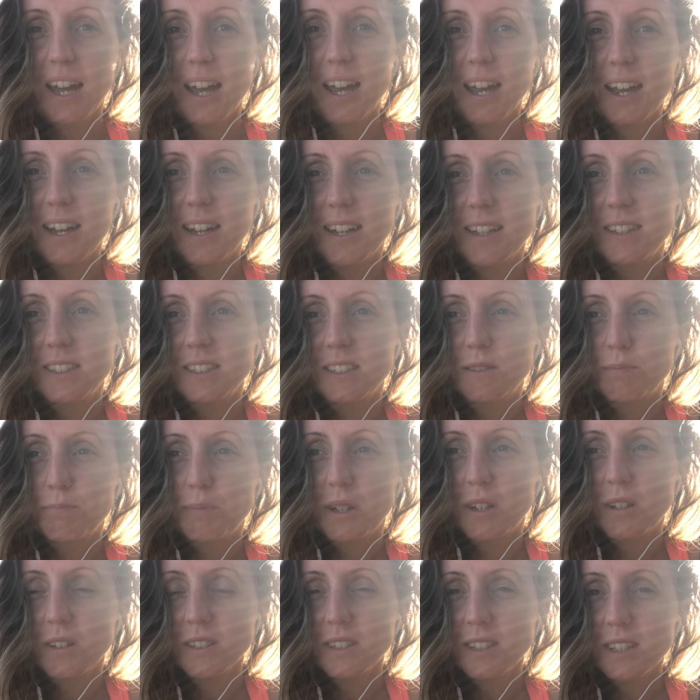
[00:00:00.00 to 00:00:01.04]
And
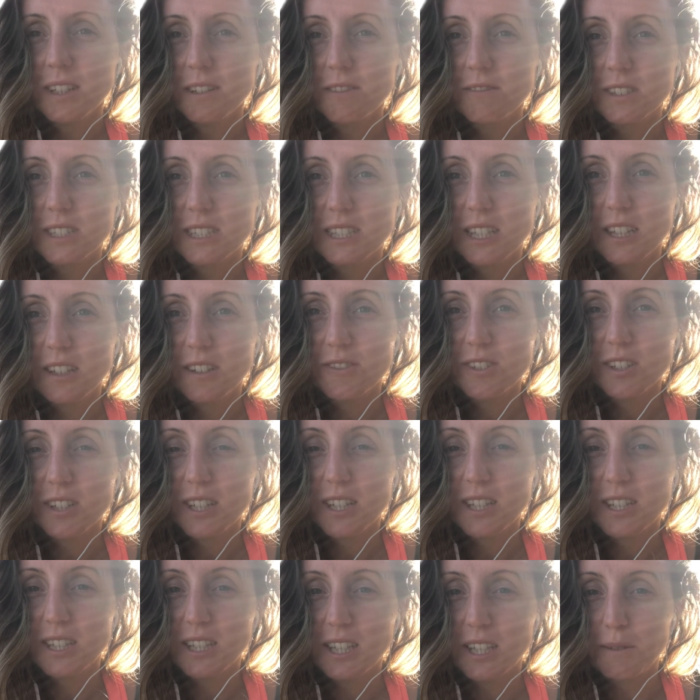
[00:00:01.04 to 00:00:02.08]
because I'd received
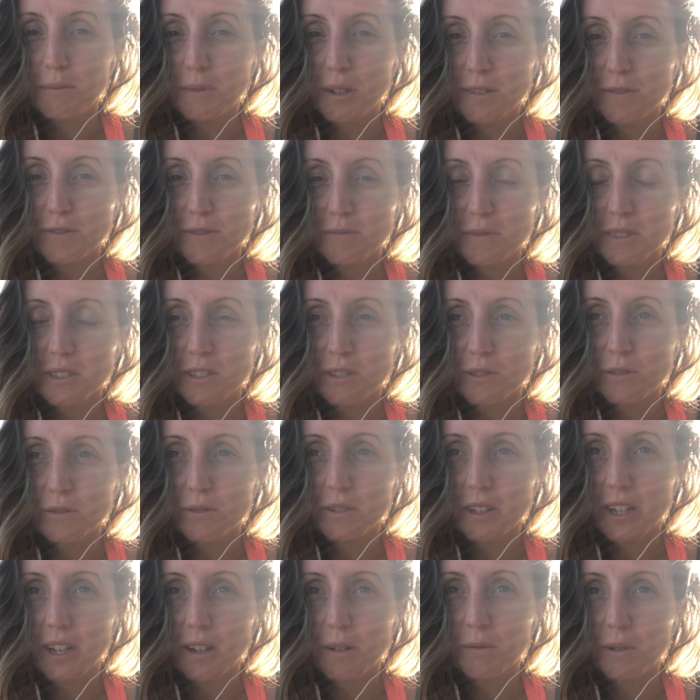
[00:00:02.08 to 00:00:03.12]
like an email from the school
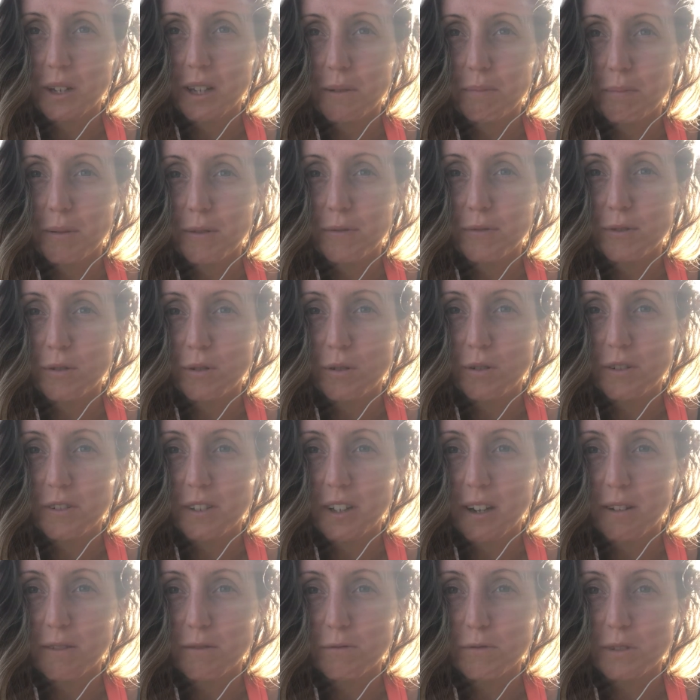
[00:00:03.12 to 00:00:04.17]
like a week before, and
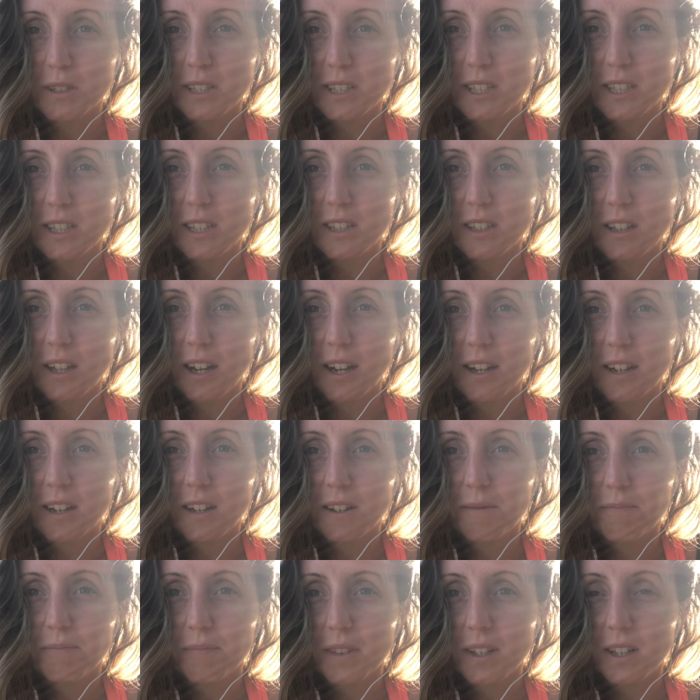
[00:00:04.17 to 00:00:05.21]
they really like
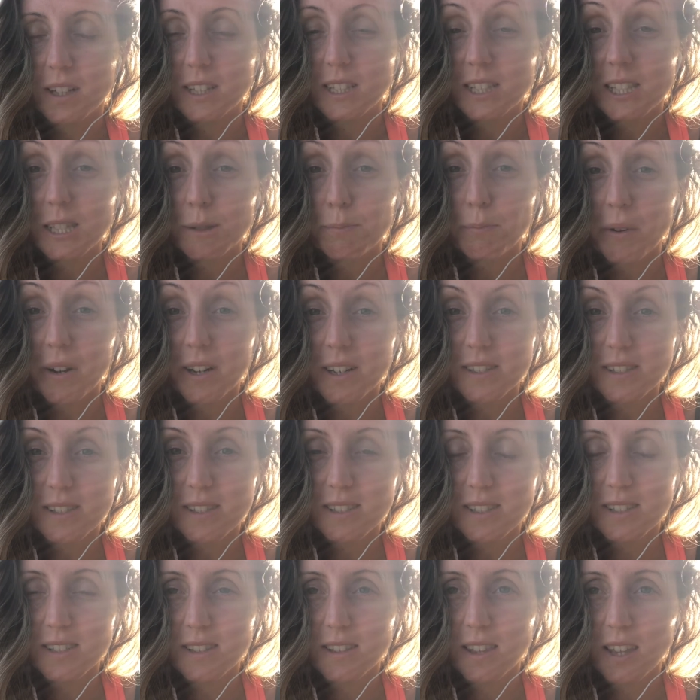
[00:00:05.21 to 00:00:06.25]

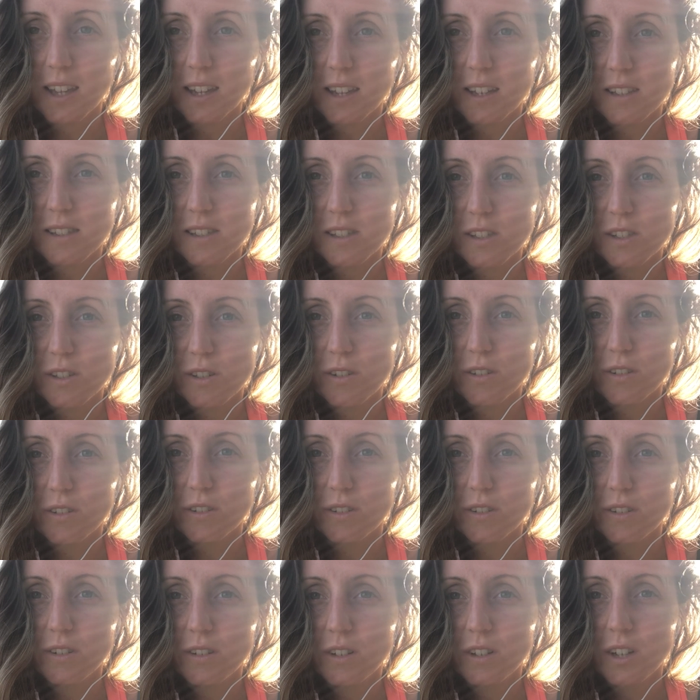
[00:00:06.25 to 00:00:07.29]
expressed their
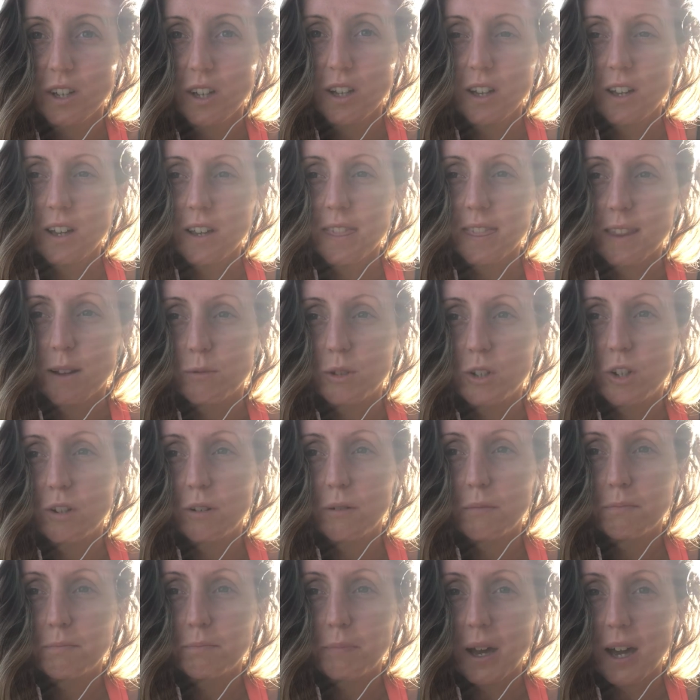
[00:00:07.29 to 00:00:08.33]
concern, they were
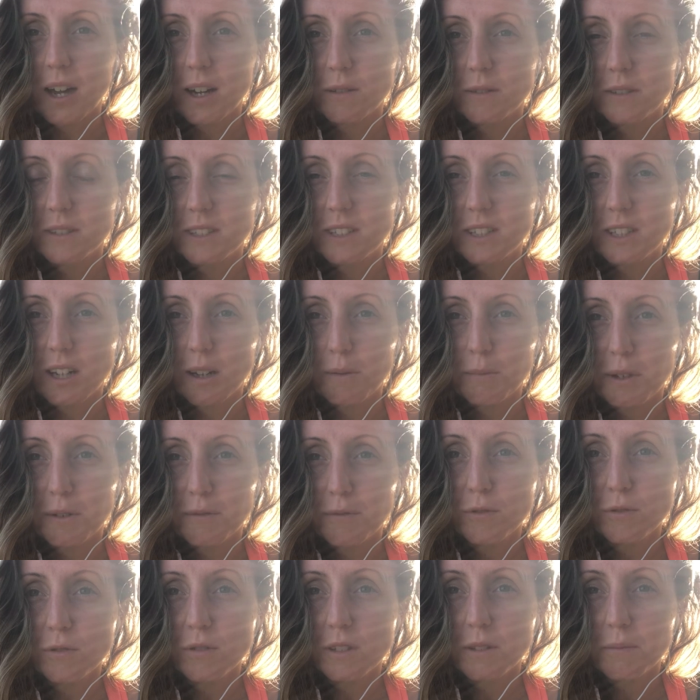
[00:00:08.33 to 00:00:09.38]
not backwards in coming
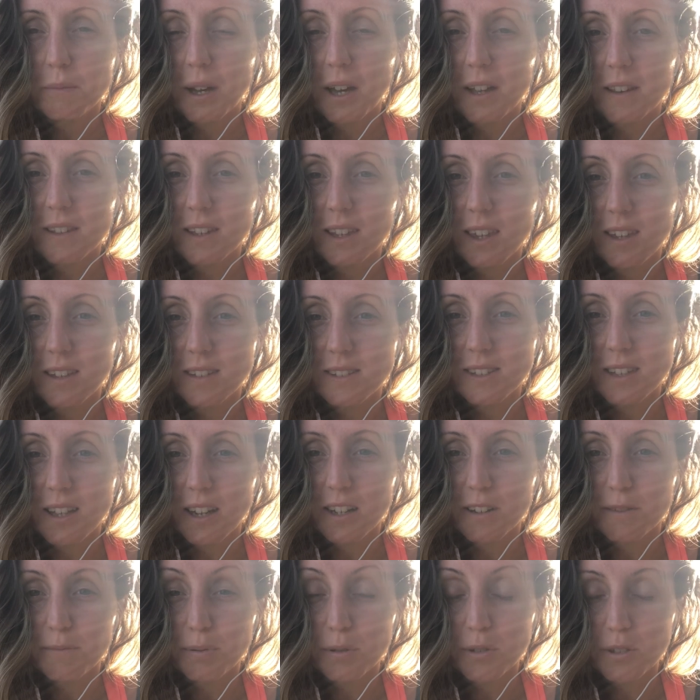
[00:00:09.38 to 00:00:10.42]
forward about the kids'
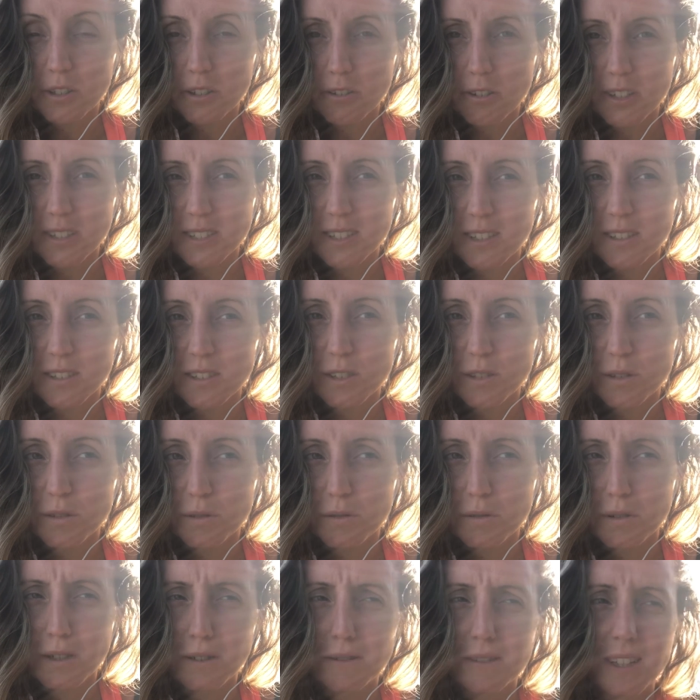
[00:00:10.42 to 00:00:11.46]
lack of progress at
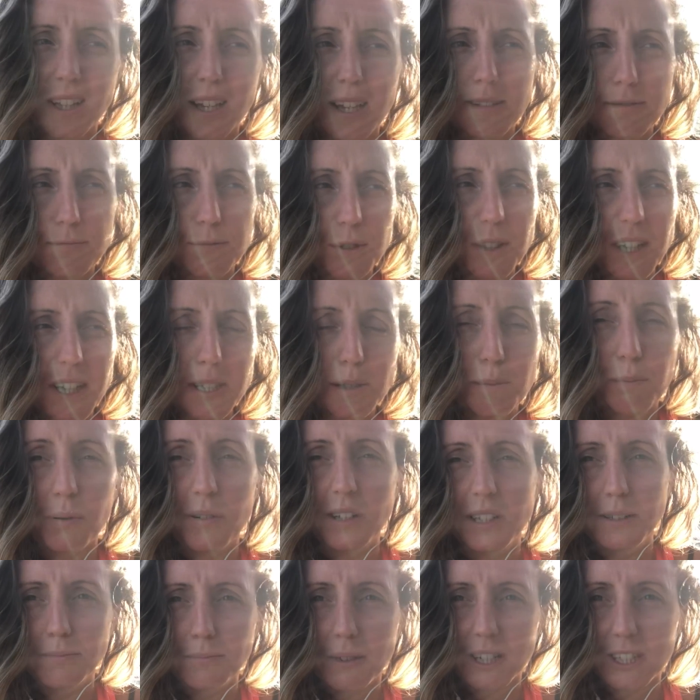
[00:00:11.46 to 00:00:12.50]
school. And I was like, well, that's
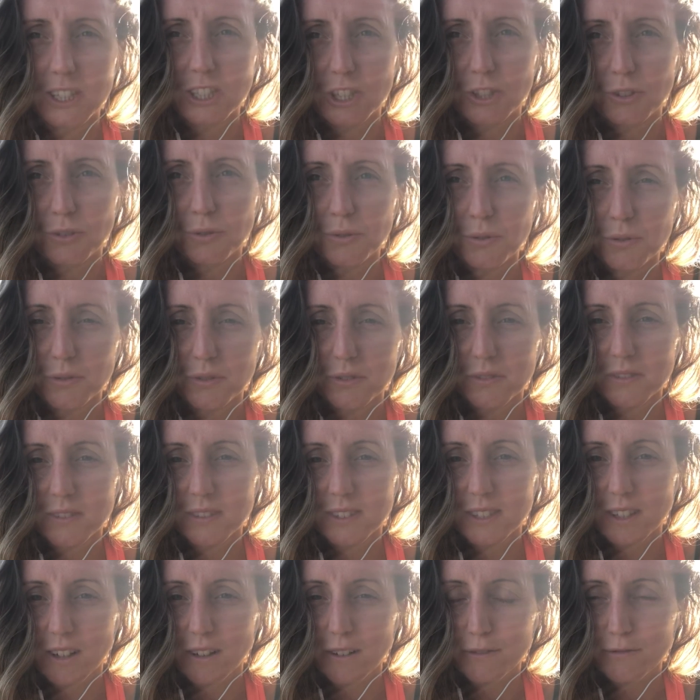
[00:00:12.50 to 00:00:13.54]
pretty much your
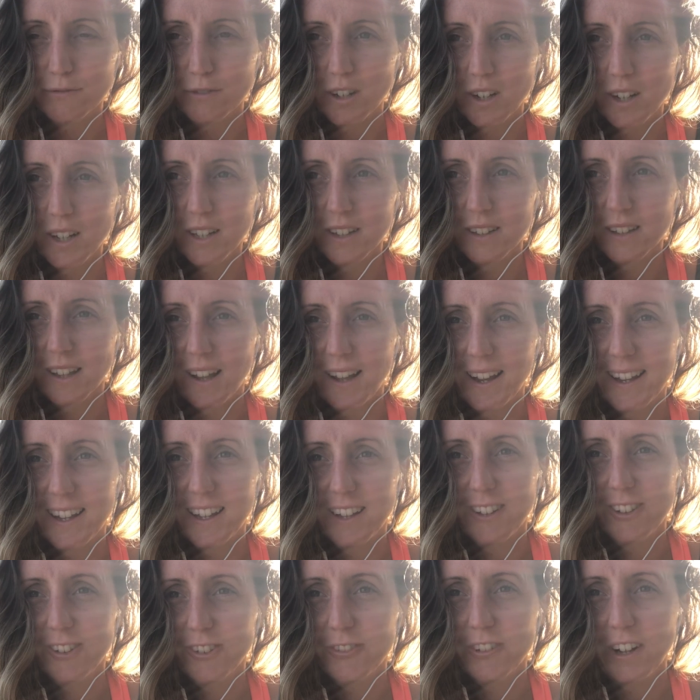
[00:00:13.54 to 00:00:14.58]
stuff, right?
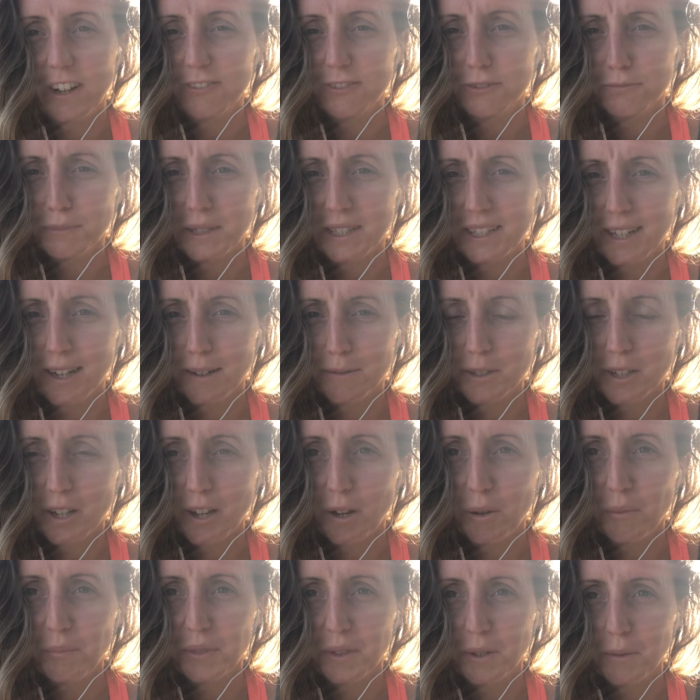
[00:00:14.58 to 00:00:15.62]
Like you haven't been able to
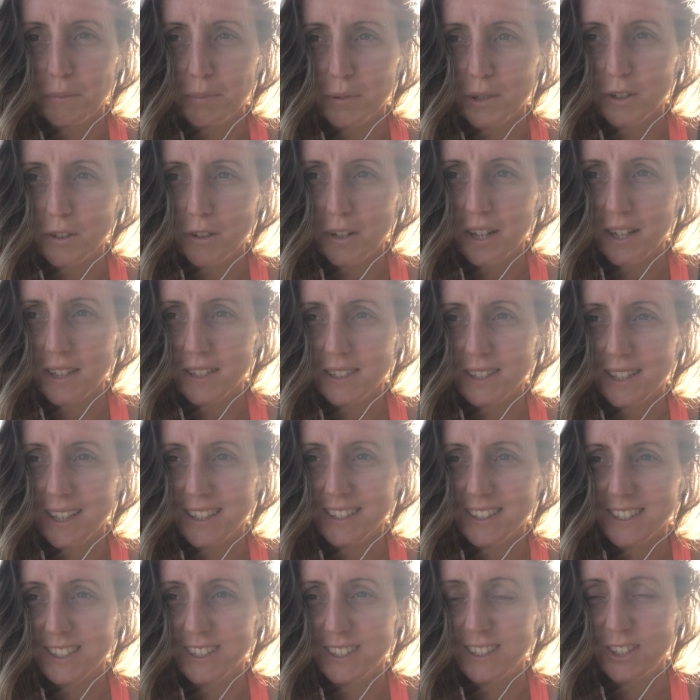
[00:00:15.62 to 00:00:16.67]
help them progress.
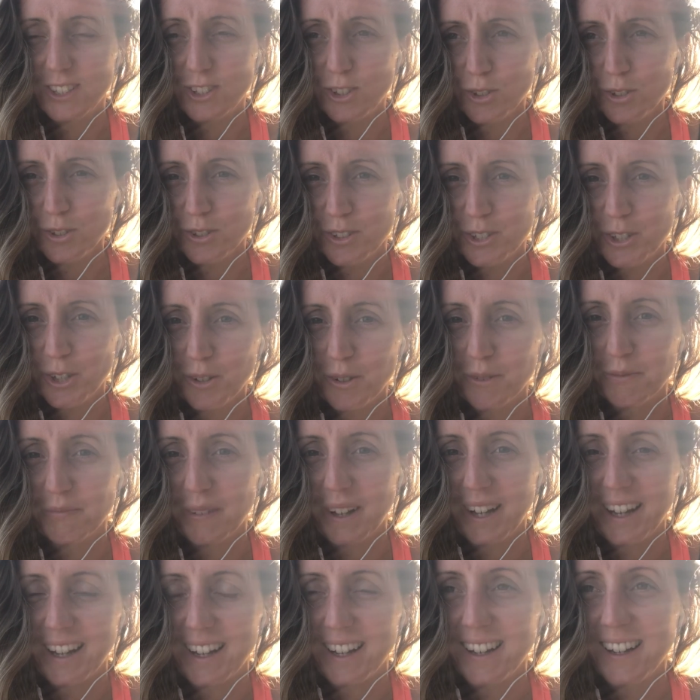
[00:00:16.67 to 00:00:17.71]
That's you, not
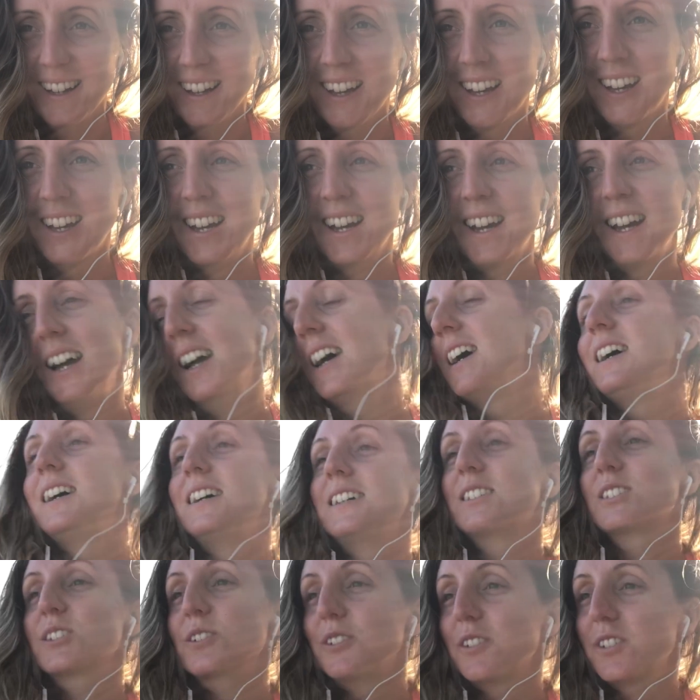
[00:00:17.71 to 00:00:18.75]
me.
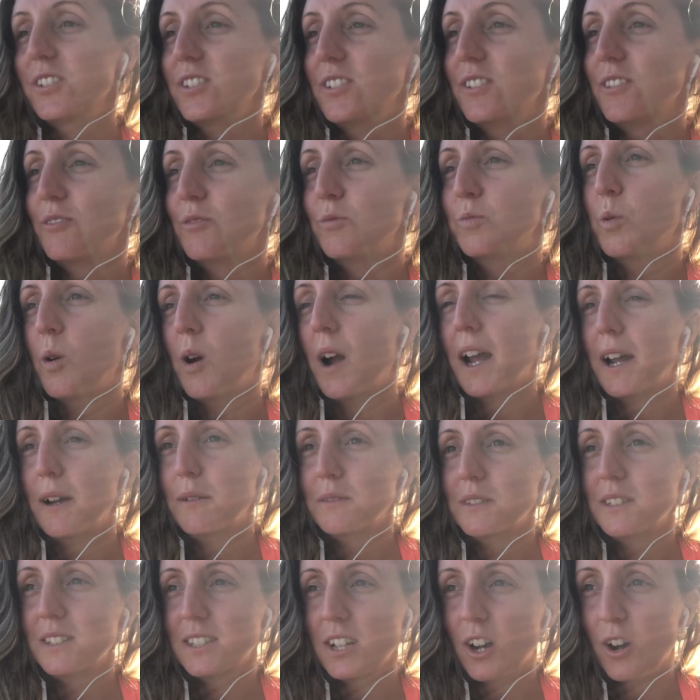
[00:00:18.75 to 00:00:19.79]
So why
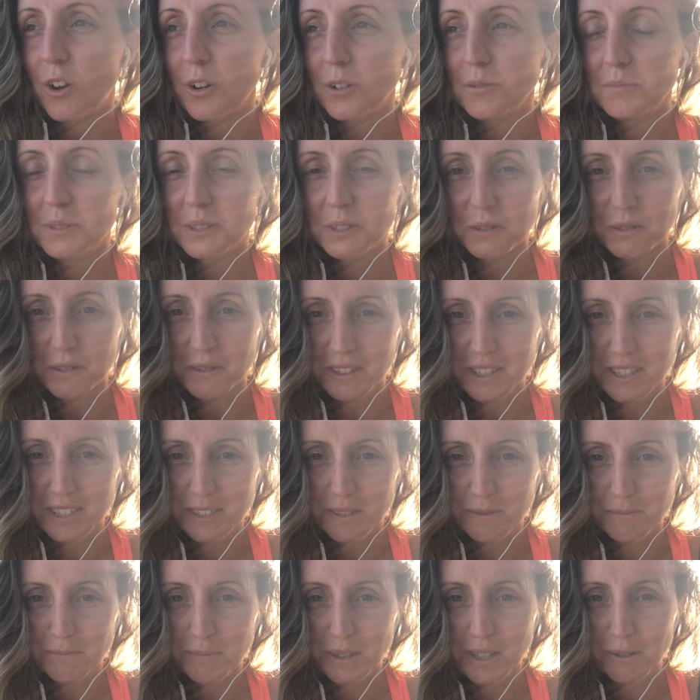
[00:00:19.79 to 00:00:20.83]
would homeschooling
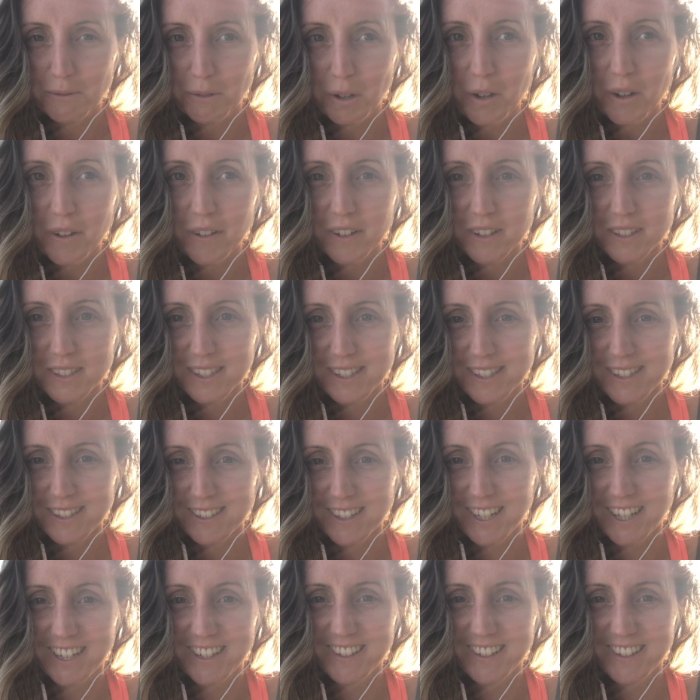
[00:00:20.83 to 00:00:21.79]
them be worse?